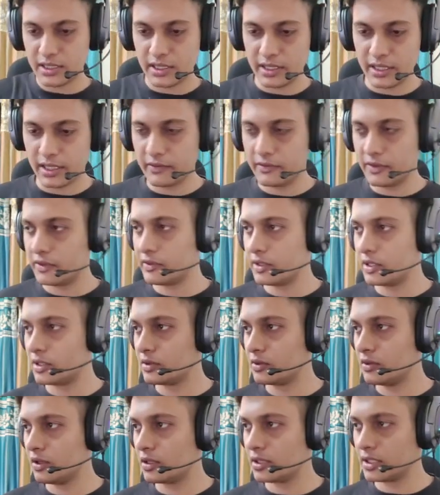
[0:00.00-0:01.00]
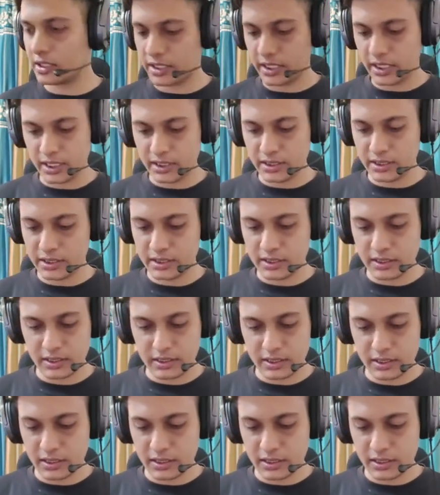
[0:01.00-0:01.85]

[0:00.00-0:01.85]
then we will do all the things.